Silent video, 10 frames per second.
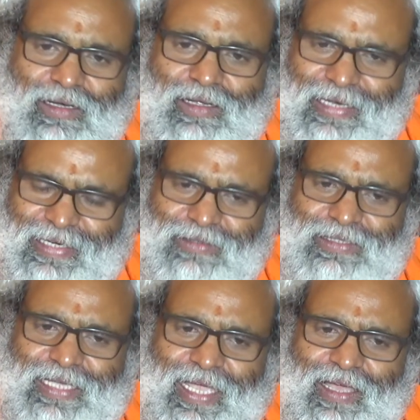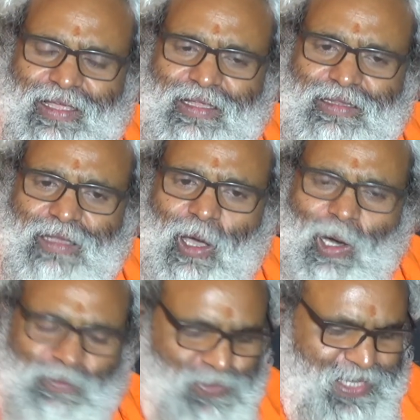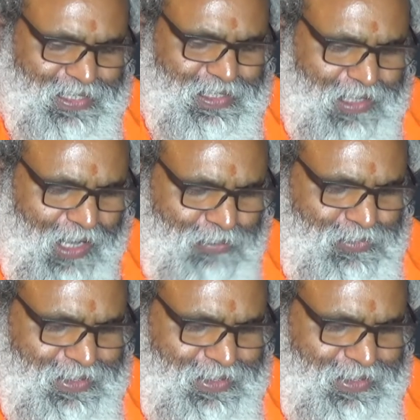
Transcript: let us say the objects comes